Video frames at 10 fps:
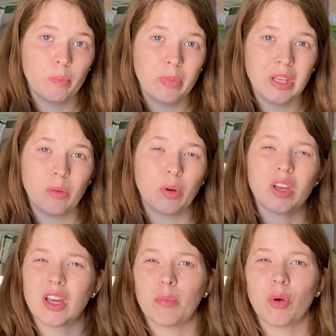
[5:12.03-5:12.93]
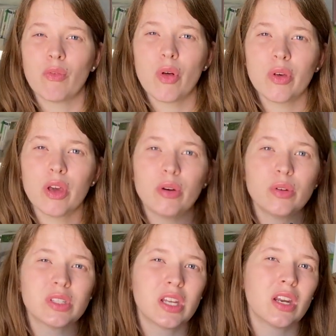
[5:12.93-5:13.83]
be working on
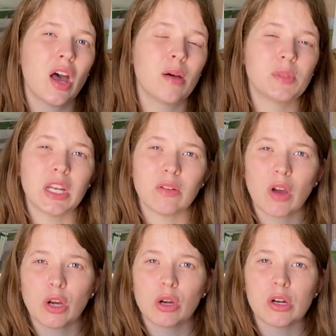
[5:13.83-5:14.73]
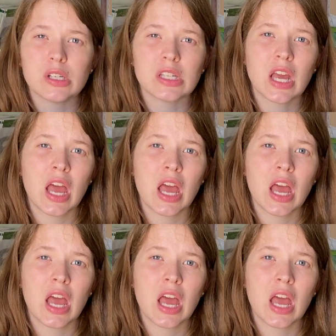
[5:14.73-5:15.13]
portfolios and updating records